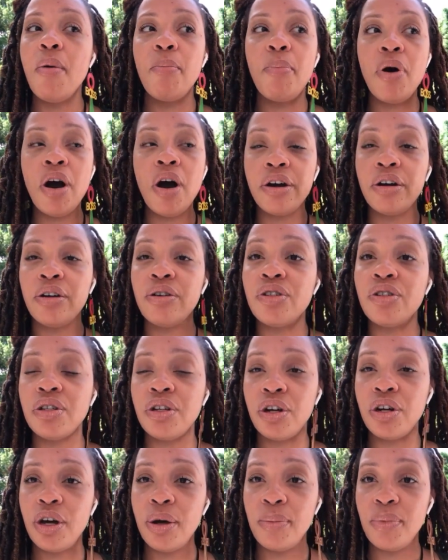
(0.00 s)
partners in
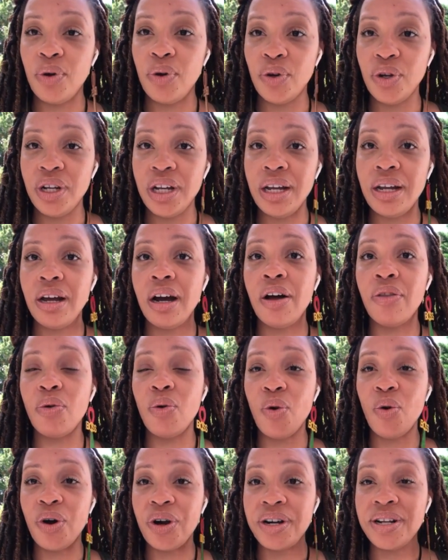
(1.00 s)
the community, other
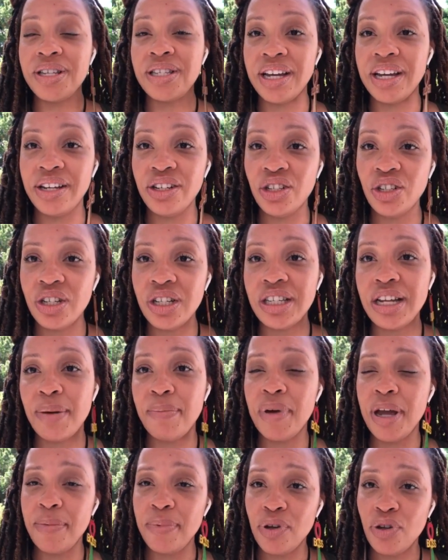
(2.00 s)
organizations that
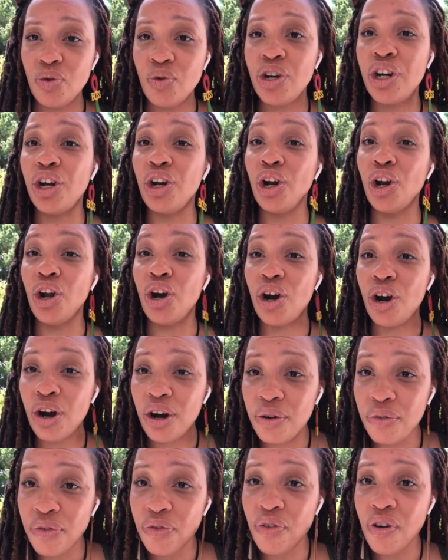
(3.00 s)
maybe you can
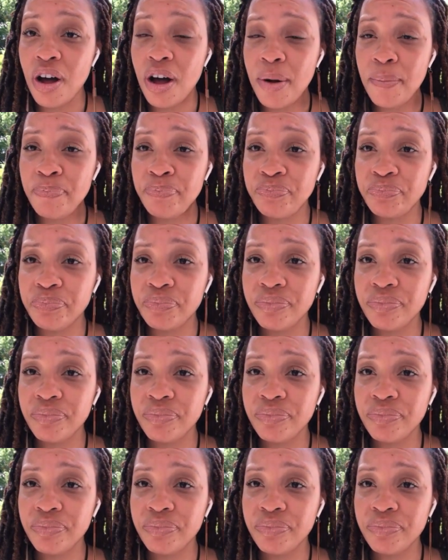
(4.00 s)
learn from,